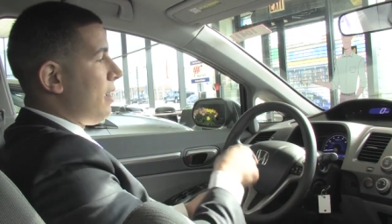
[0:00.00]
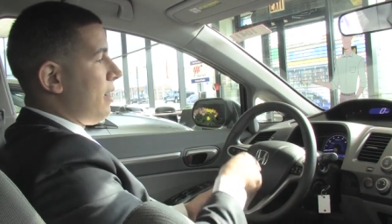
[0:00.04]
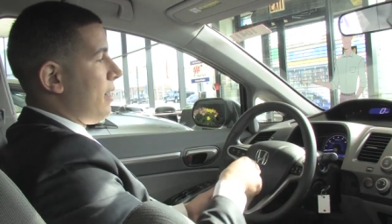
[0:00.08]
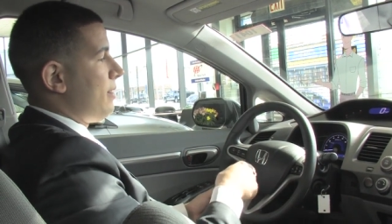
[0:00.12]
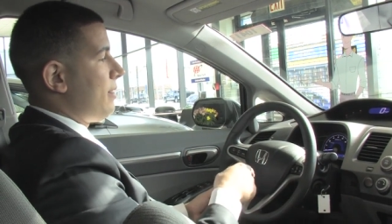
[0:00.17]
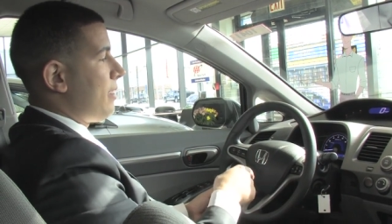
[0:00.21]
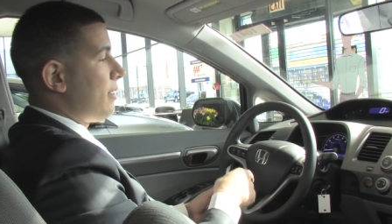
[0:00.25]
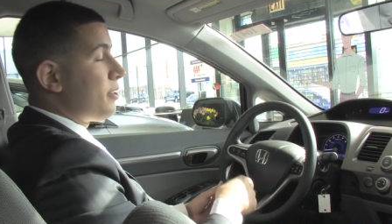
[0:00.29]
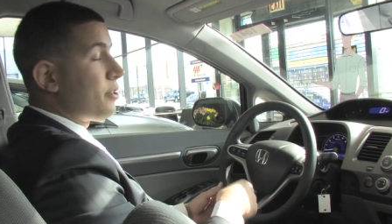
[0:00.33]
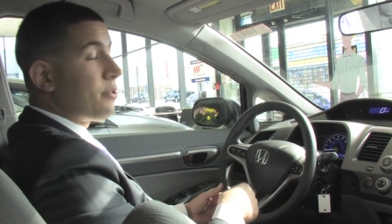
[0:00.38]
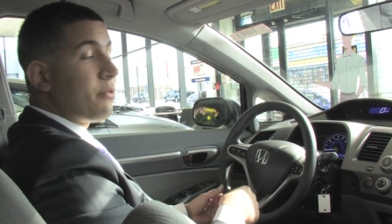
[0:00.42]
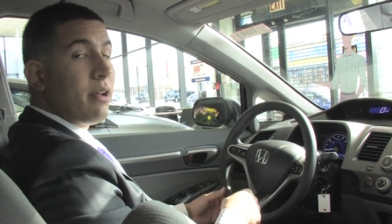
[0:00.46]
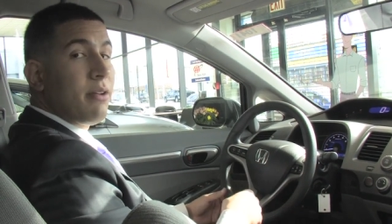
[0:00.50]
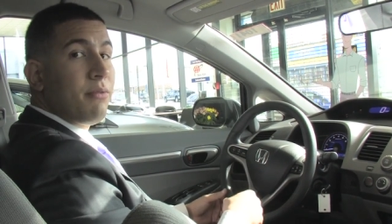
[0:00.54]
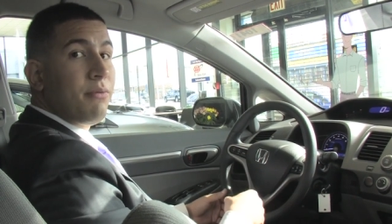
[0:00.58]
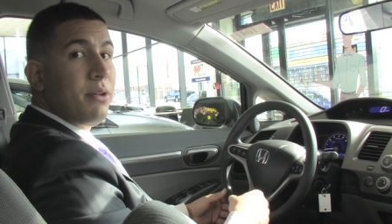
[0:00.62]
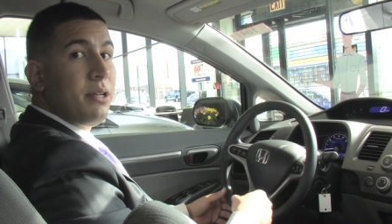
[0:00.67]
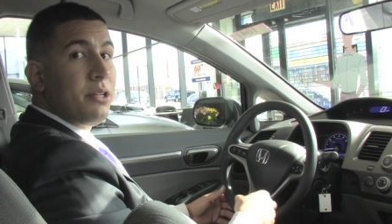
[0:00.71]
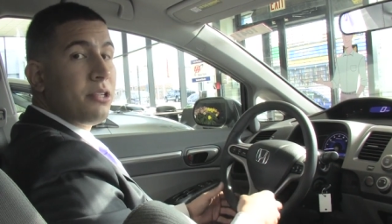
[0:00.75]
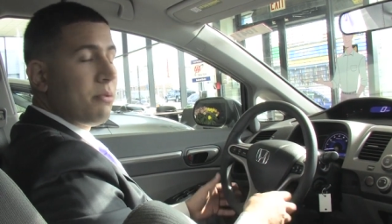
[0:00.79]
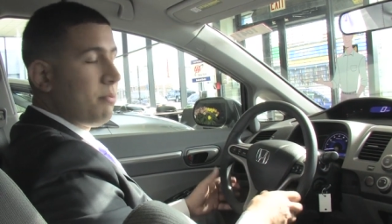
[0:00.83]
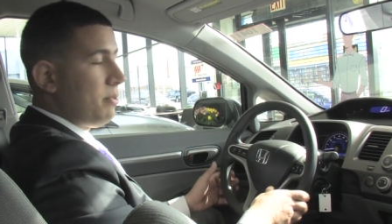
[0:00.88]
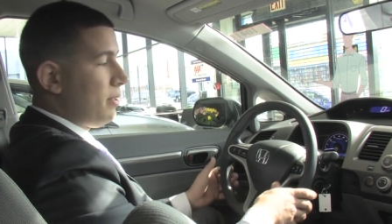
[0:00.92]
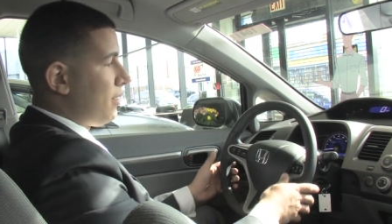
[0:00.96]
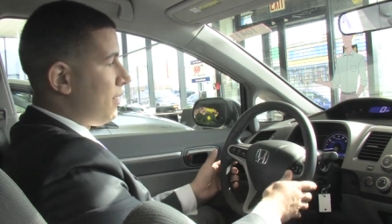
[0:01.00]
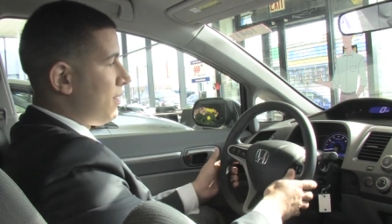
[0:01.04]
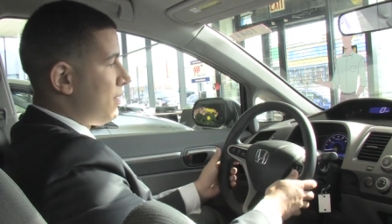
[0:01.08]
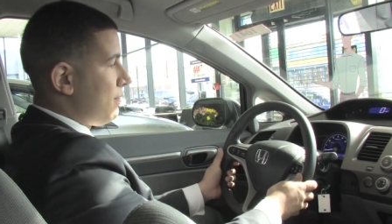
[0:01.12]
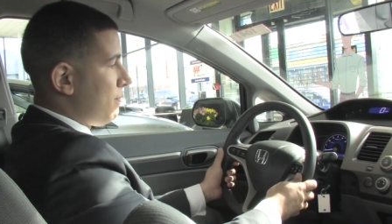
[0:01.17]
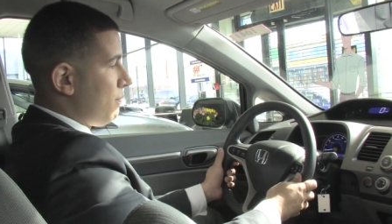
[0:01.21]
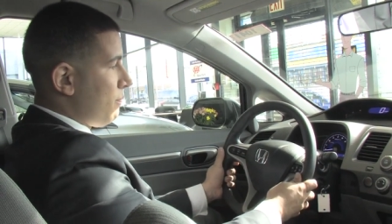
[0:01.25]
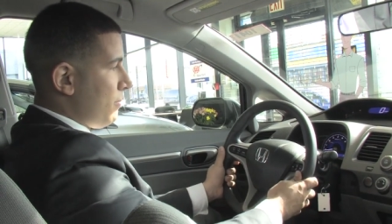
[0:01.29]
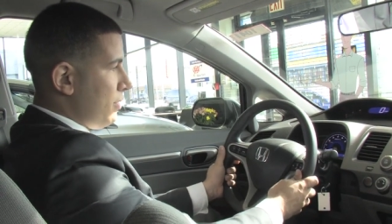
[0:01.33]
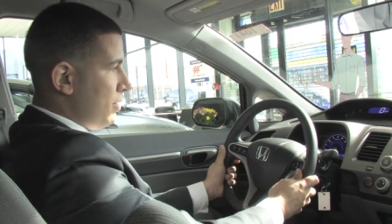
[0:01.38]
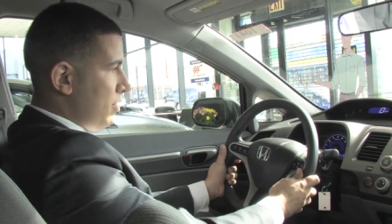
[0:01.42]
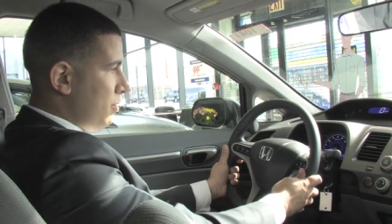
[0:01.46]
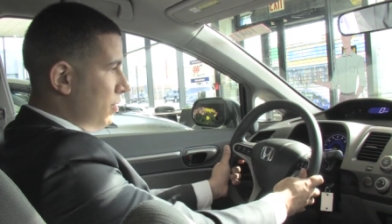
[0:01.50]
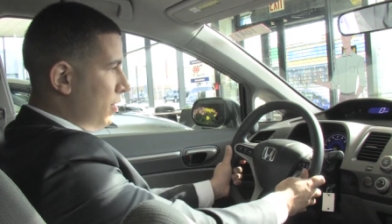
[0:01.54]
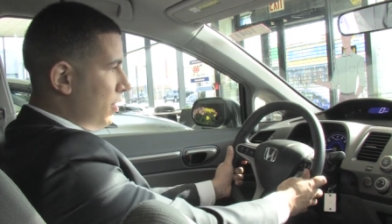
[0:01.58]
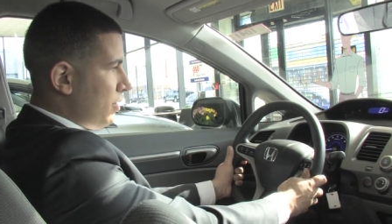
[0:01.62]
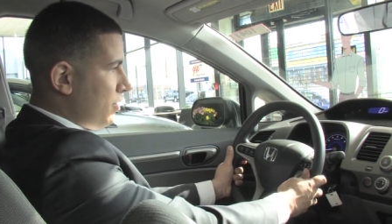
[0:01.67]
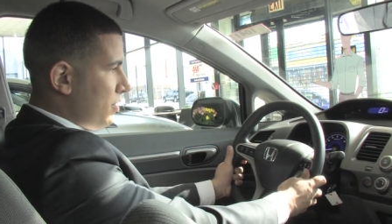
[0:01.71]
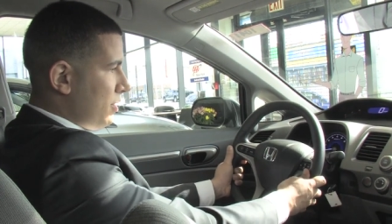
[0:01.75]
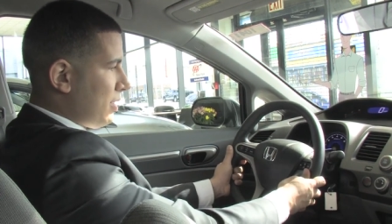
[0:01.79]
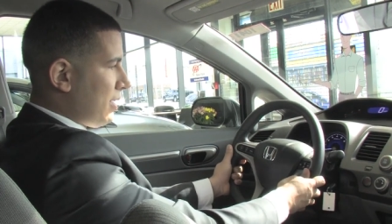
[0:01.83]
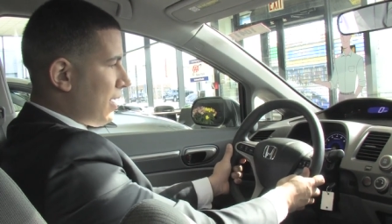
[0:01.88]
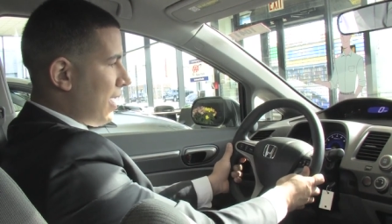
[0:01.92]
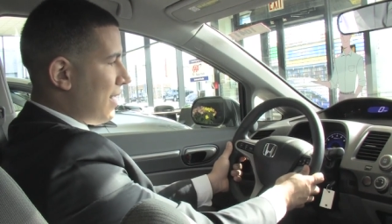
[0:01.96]
and that's a great feature because when you
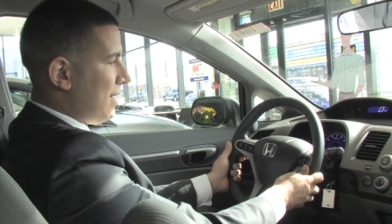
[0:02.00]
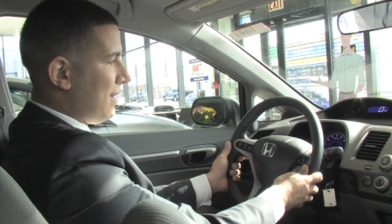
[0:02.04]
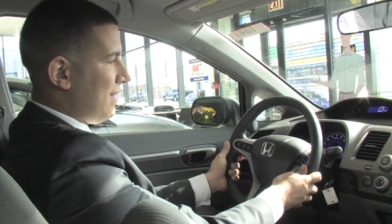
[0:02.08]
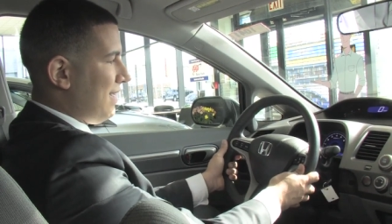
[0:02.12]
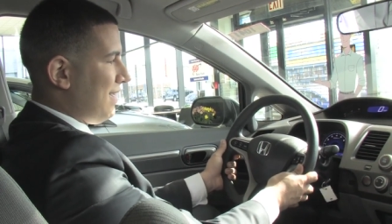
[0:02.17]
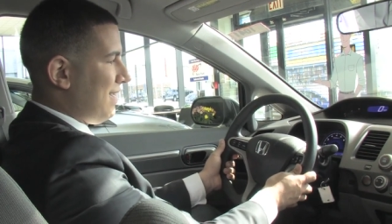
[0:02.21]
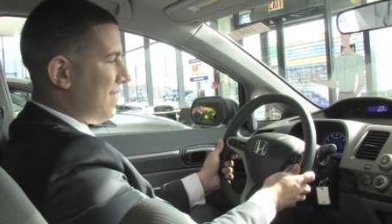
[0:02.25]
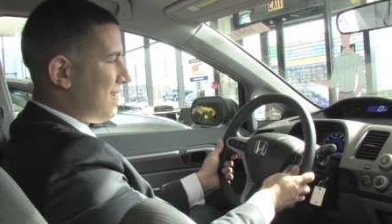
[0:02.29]
could just get the